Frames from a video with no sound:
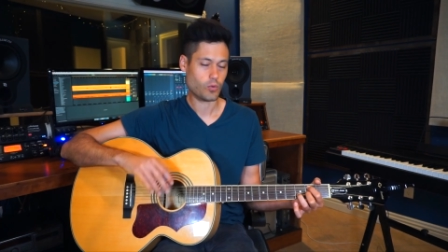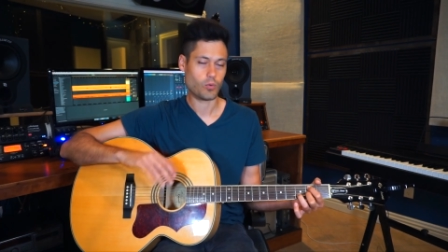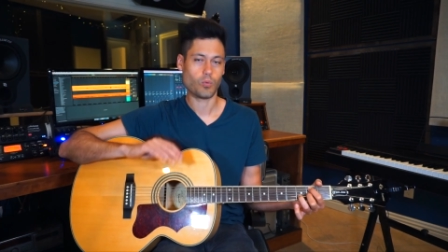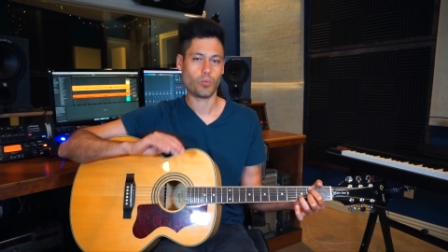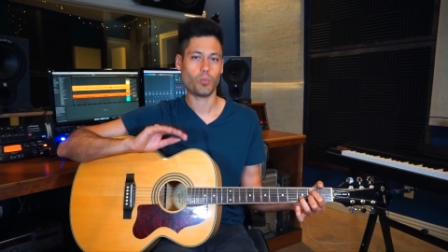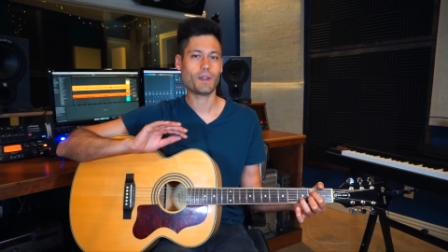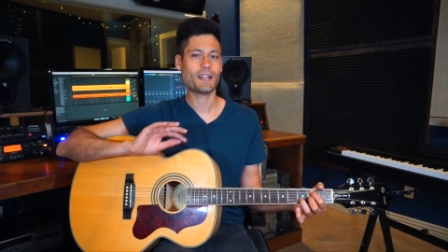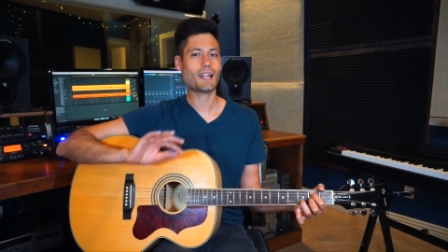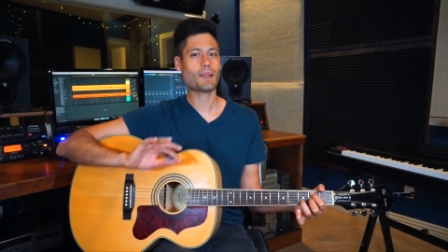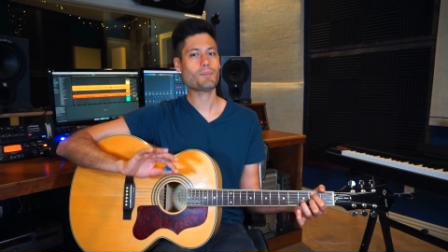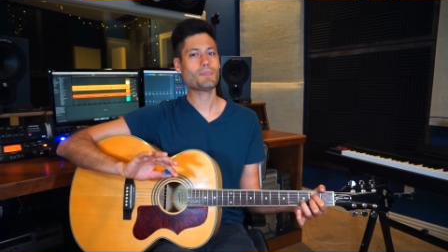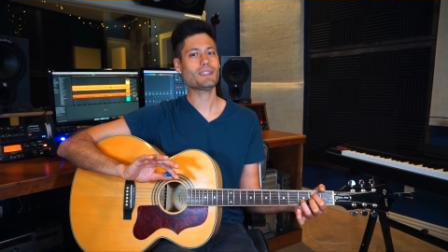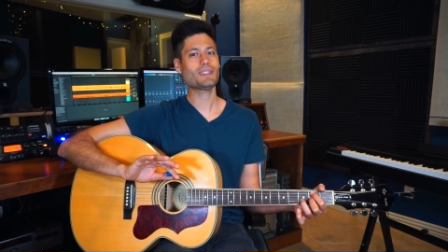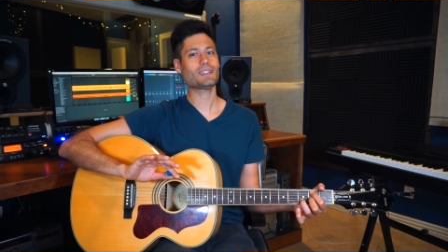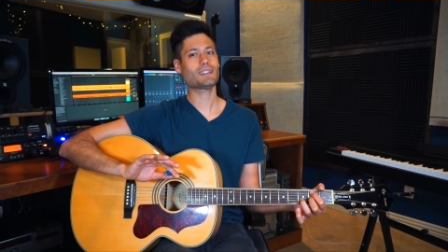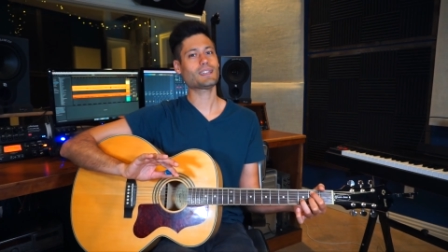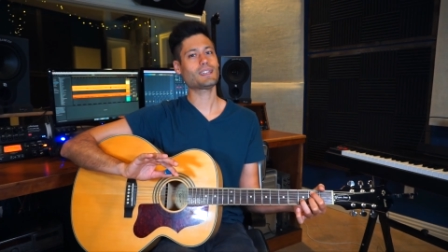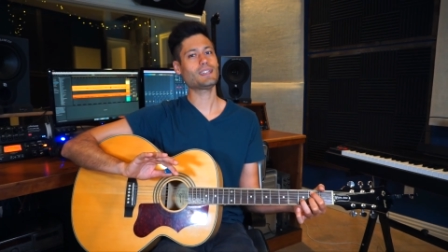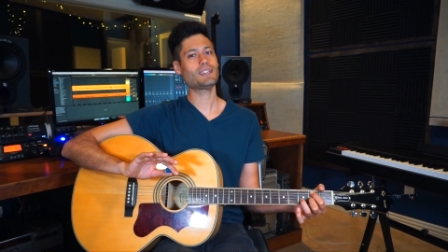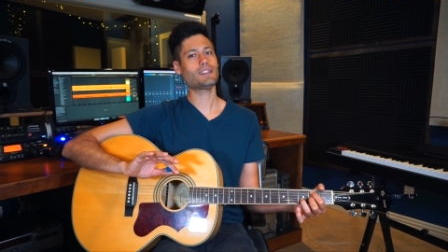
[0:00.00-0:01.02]
When I'm in the
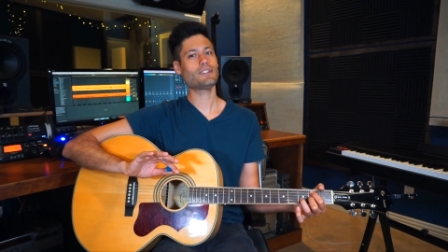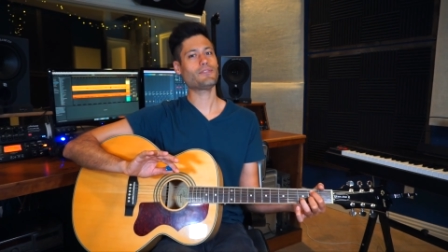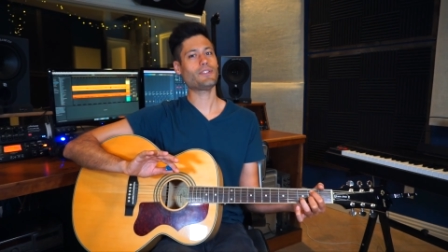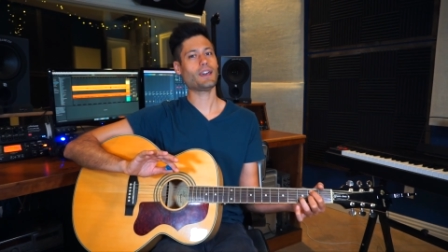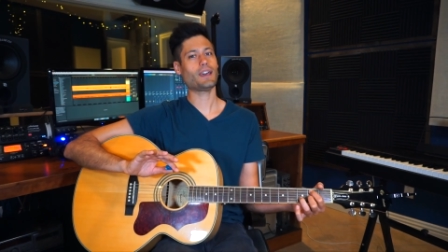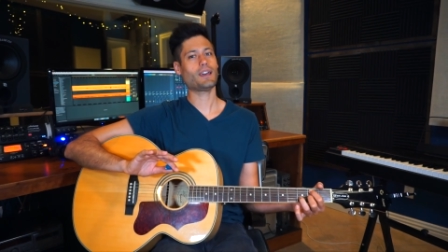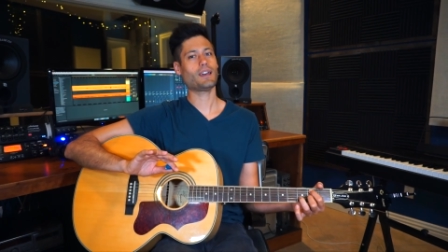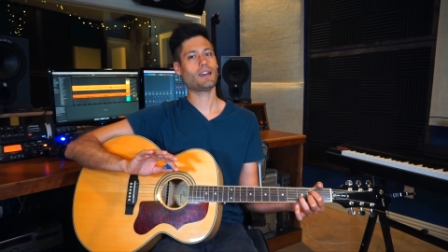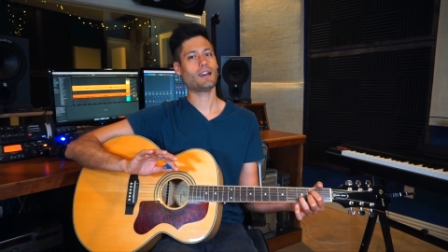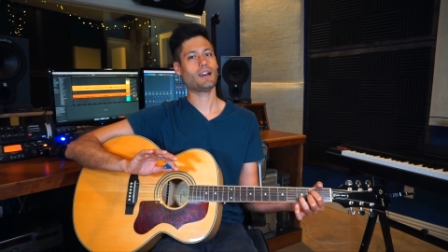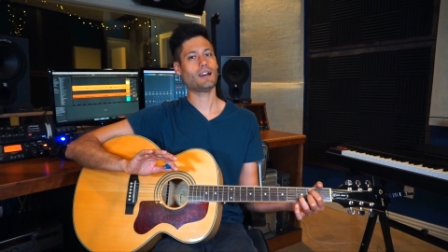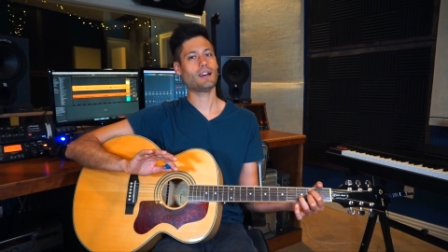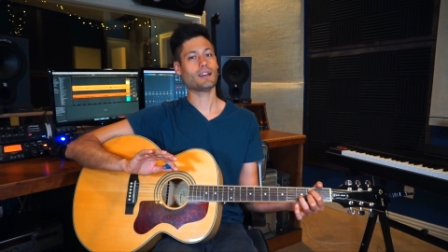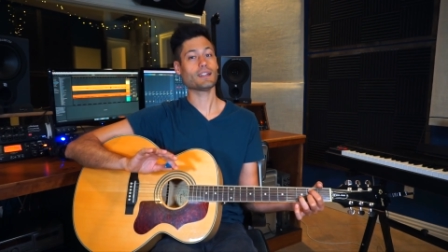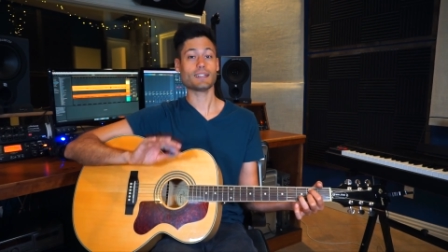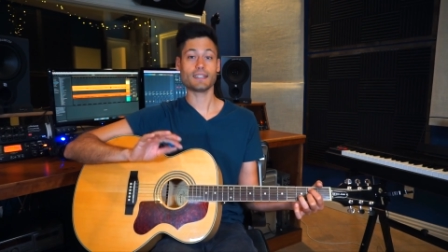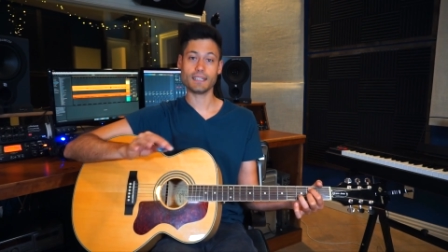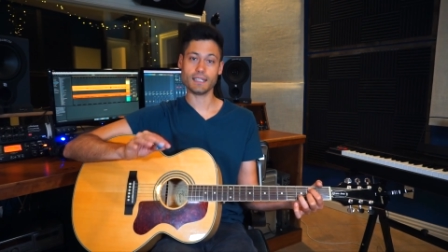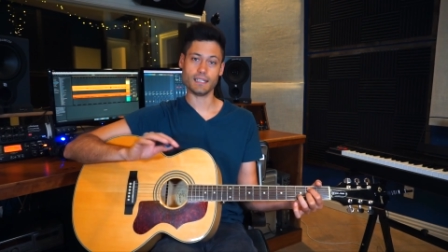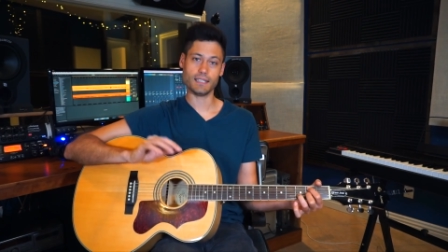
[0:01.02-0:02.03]
key of
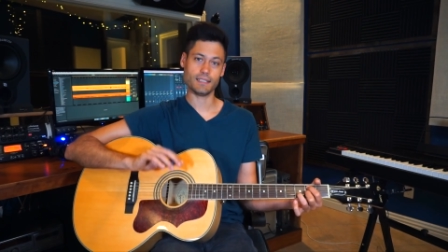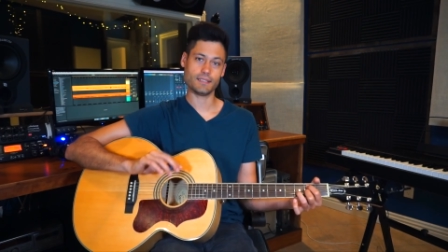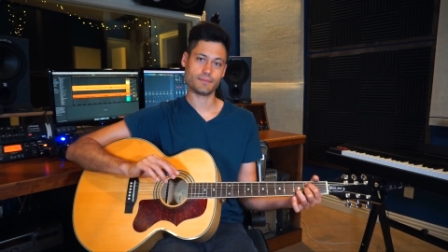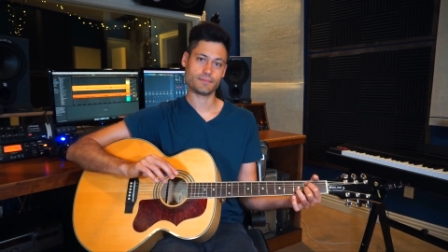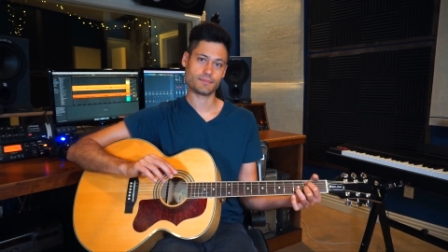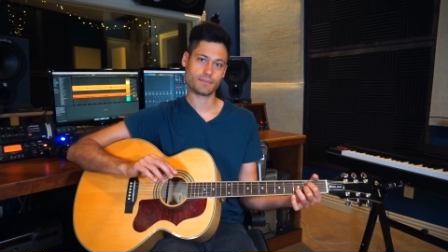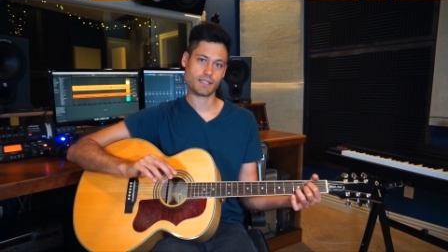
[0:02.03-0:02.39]
D,